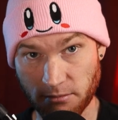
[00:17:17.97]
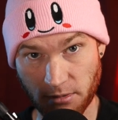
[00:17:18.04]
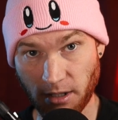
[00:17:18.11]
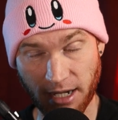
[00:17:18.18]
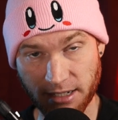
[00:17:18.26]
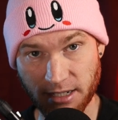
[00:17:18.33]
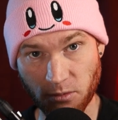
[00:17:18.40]

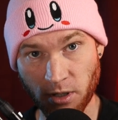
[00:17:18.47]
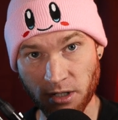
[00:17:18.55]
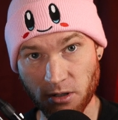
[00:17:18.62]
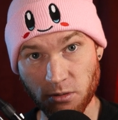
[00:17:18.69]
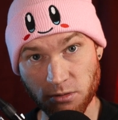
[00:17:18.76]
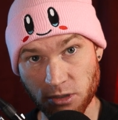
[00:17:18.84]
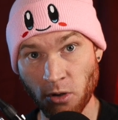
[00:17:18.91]
I did one
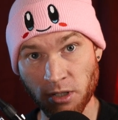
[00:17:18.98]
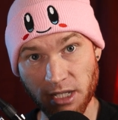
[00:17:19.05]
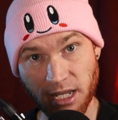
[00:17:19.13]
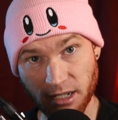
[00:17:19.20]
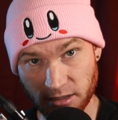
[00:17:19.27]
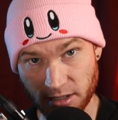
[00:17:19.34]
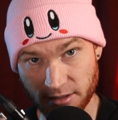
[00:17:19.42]
called Don't
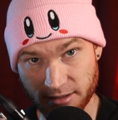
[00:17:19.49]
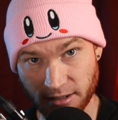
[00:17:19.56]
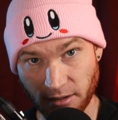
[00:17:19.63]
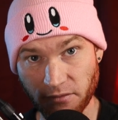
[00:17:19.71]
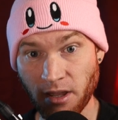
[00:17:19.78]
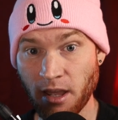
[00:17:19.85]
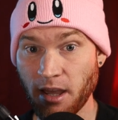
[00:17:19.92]
Kill
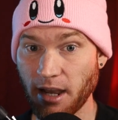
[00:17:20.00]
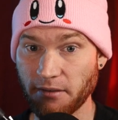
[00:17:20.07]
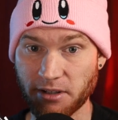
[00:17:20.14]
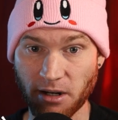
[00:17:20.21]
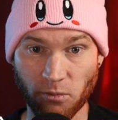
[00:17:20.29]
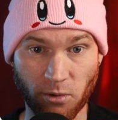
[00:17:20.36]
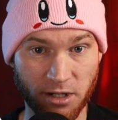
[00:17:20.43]
Yourself. I've
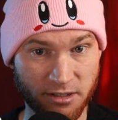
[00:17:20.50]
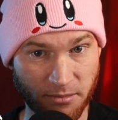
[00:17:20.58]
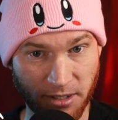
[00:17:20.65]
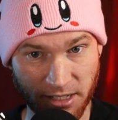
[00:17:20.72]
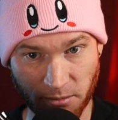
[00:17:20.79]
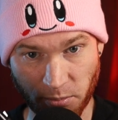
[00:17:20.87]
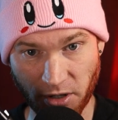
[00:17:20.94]
done ones
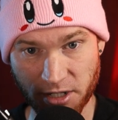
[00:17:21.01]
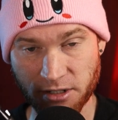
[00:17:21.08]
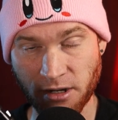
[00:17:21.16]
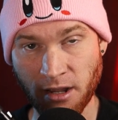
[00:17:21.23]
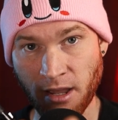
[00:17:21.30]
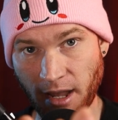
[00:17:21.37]
about depression.